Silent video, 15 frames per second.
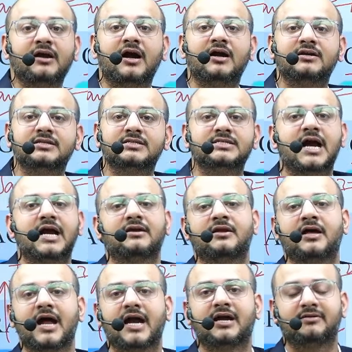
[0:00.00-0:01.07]
understand
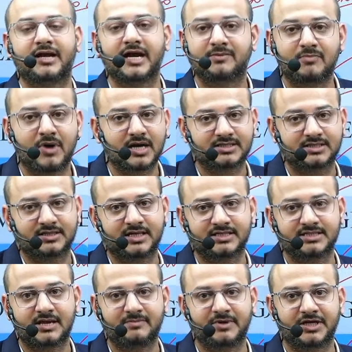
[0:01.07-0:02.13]
and get marks in the
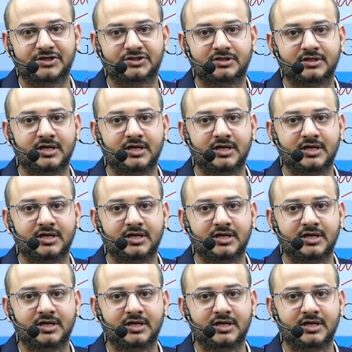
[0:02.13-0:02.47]
examination.